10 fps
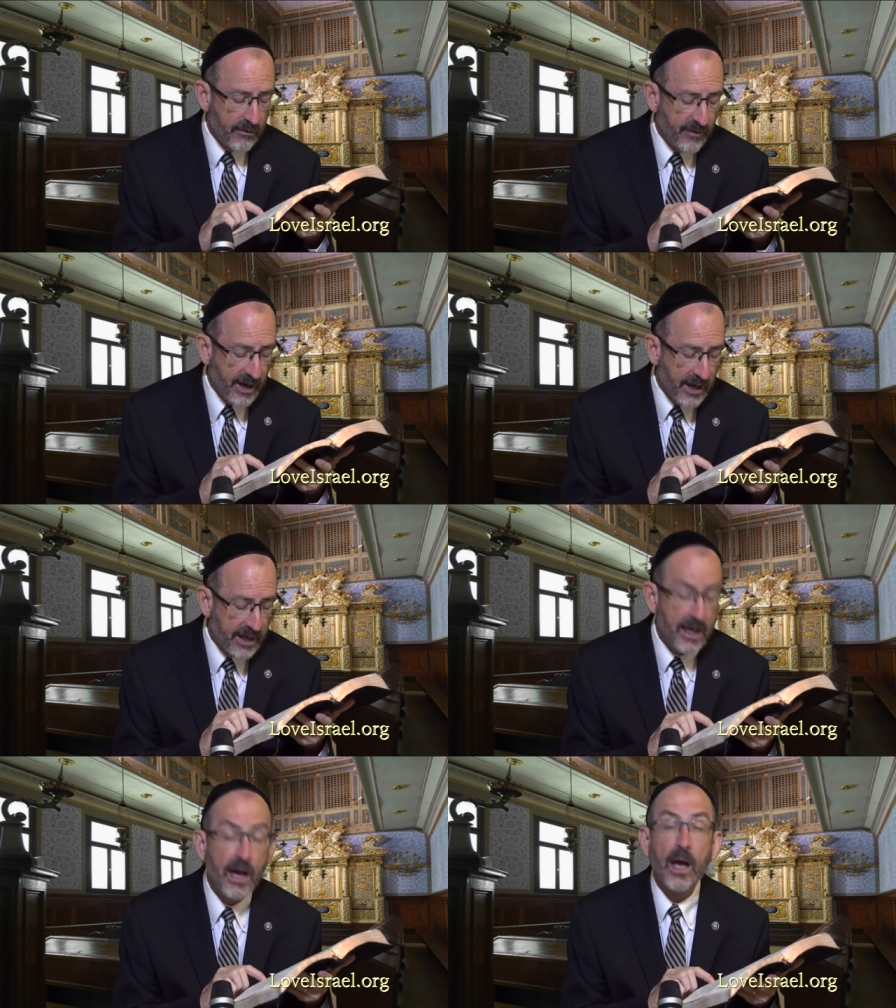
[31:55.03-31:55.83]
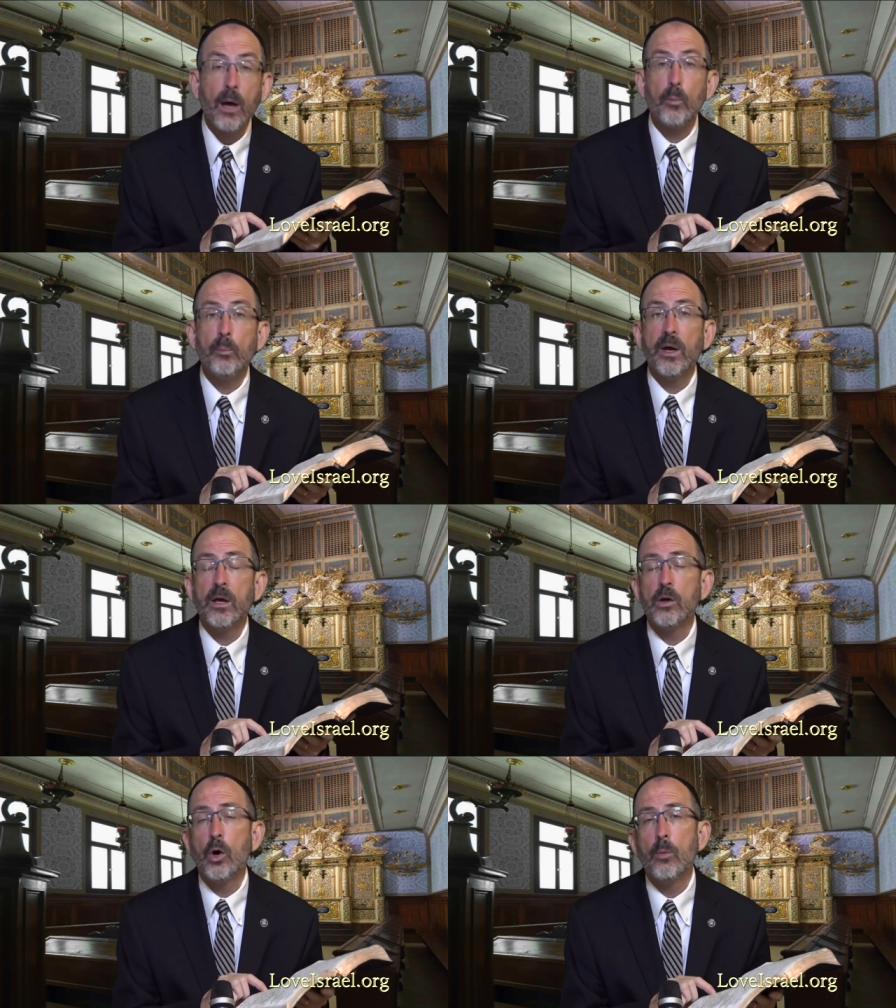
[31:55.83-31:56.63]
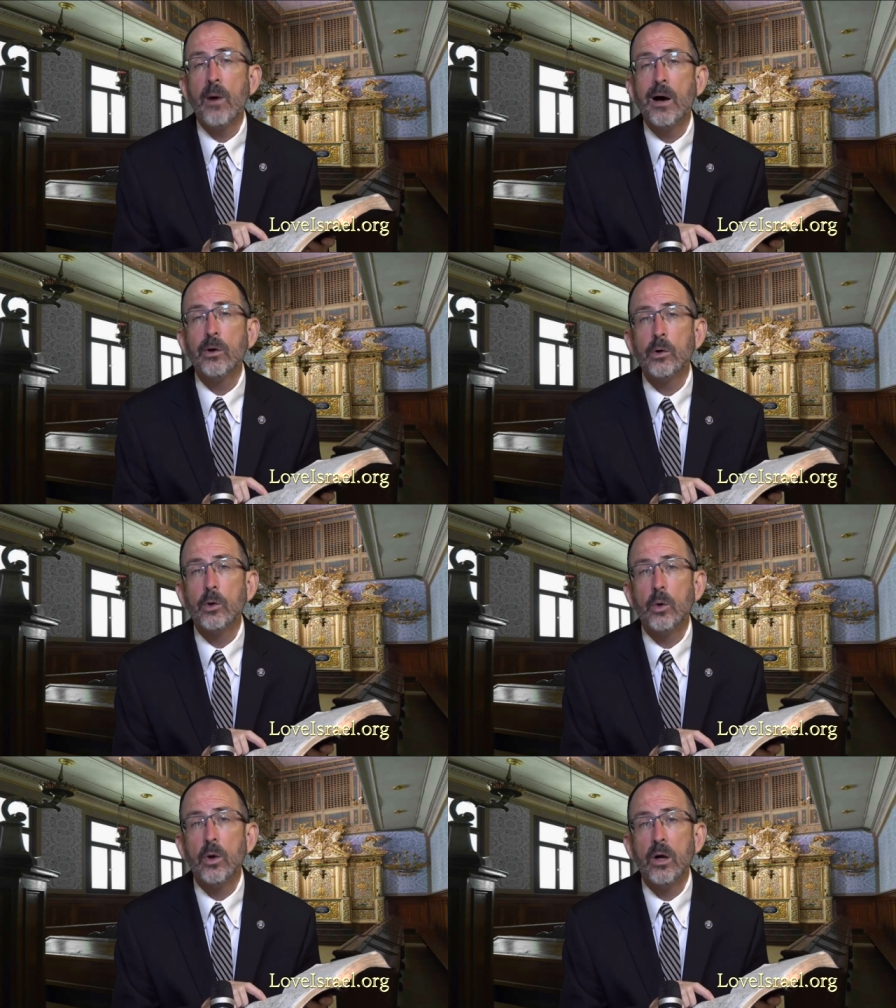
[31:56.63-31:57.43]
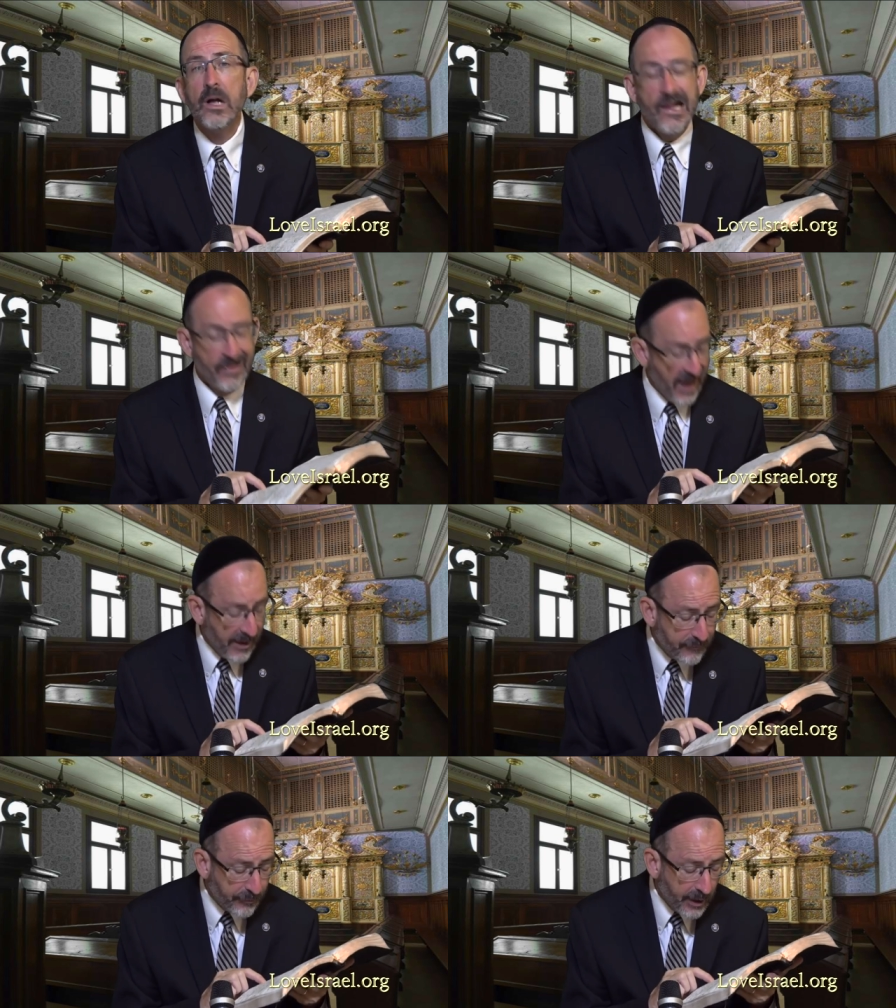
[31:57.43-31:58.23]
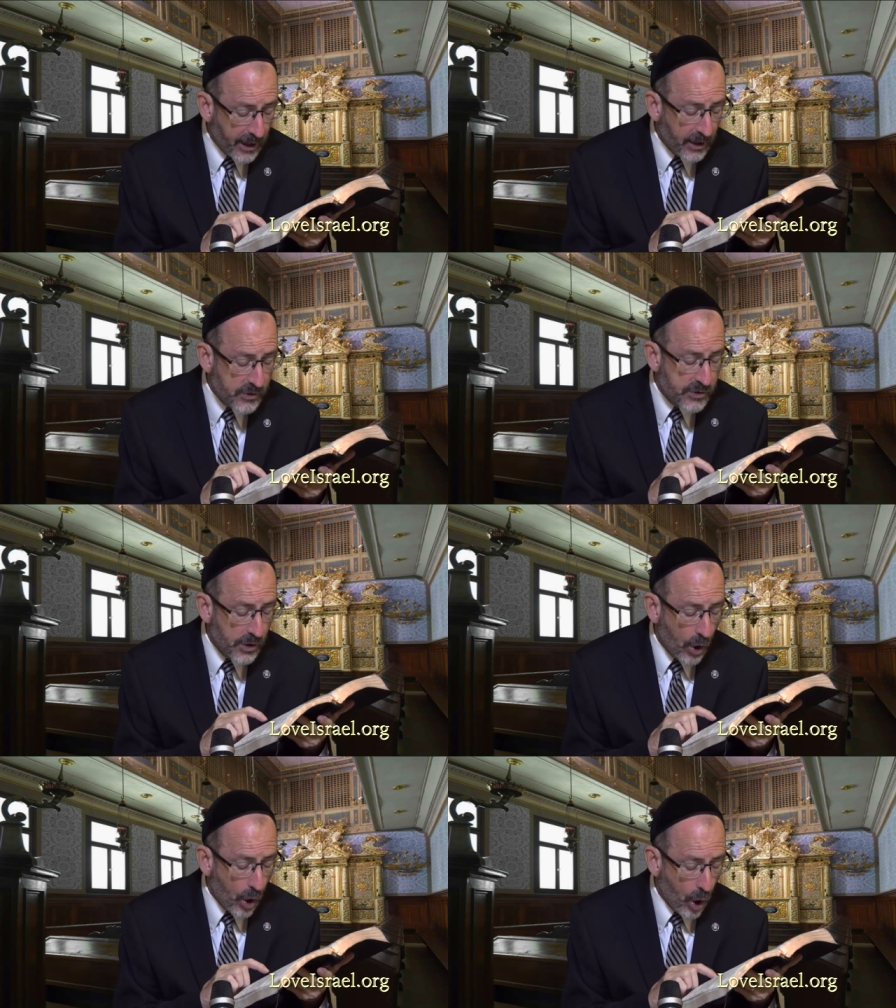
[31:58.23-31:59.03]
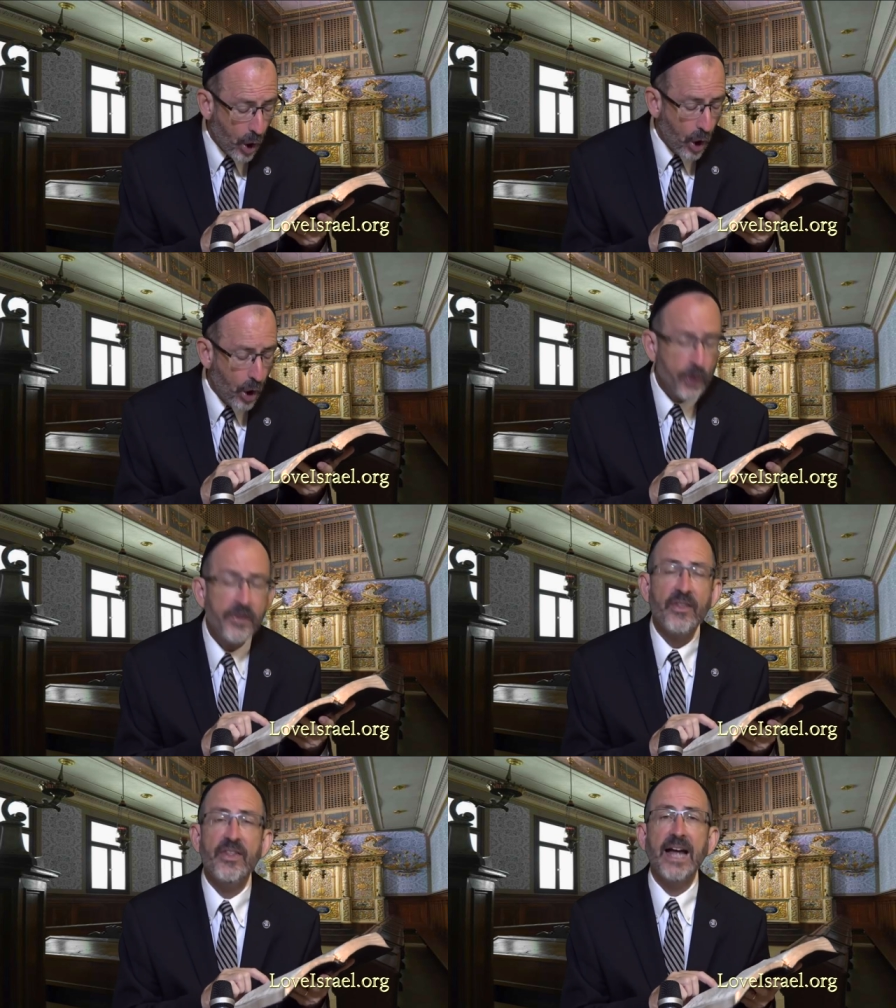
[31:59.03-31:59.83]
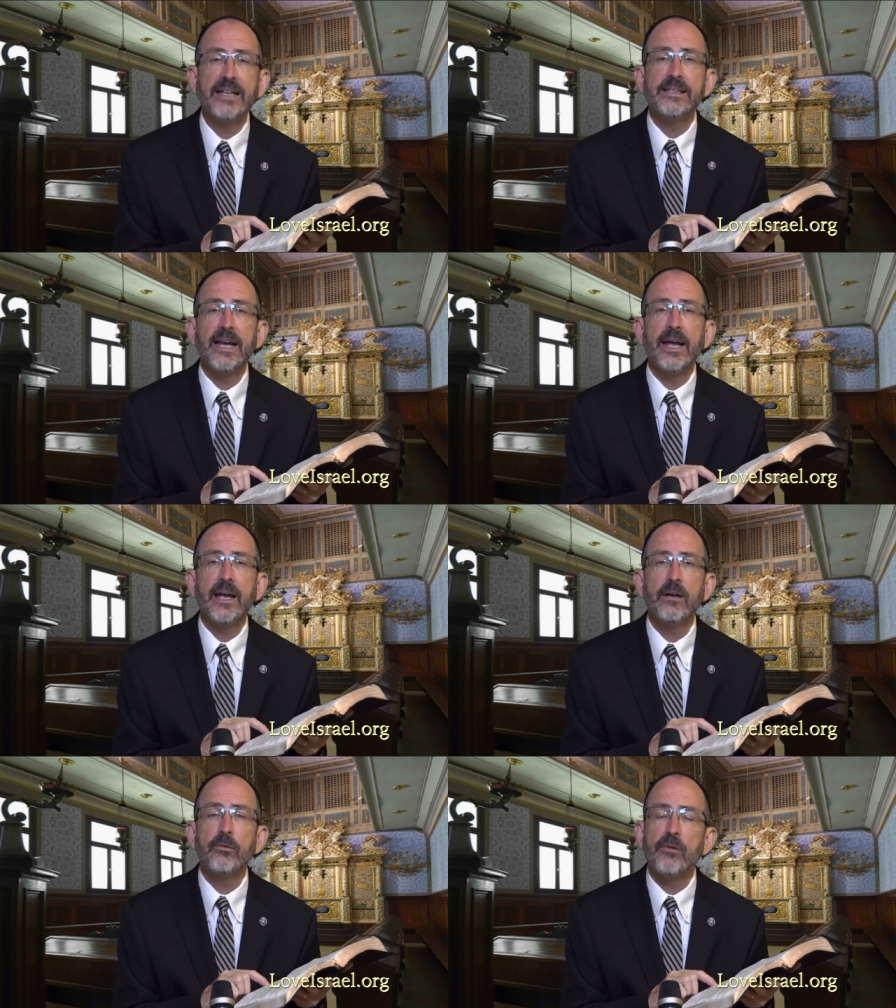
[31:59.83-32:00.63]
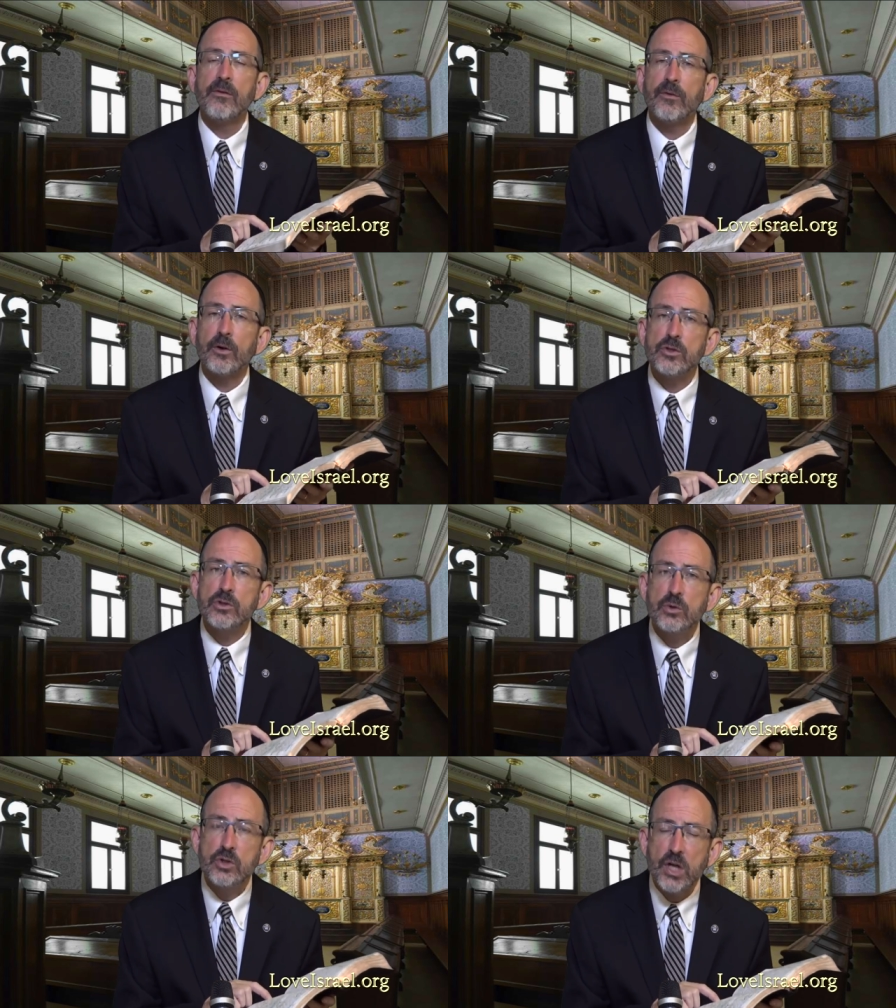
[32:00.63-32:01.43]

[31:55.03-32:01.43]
beyom hahu. That phrase, on that day, refers to